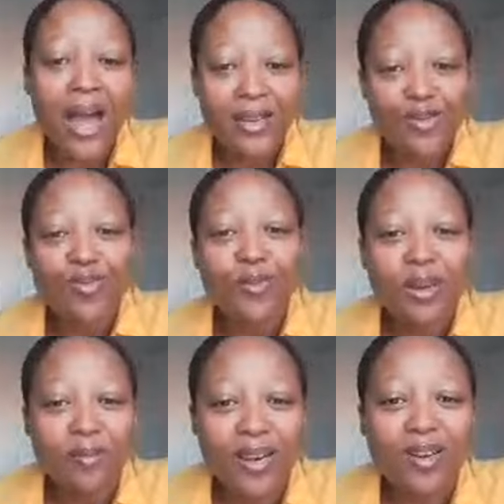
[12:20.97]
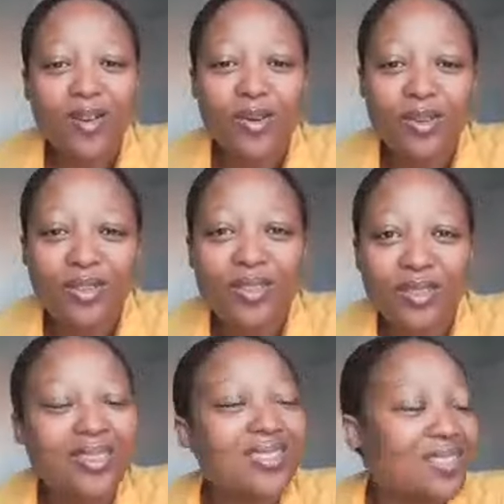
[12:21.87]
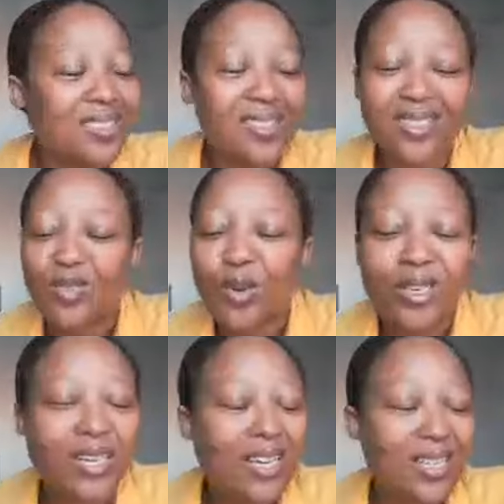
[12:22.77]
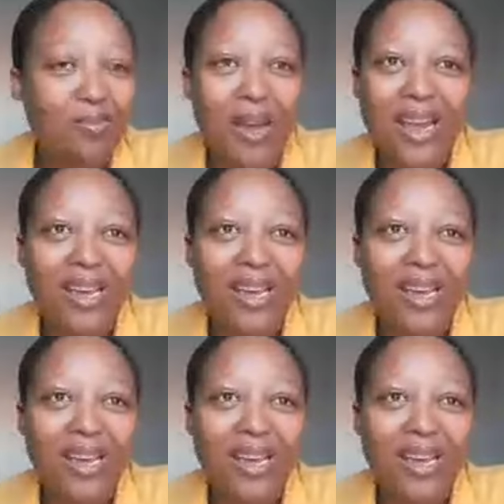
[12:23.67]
Yeah, I do make money on Twitter. Is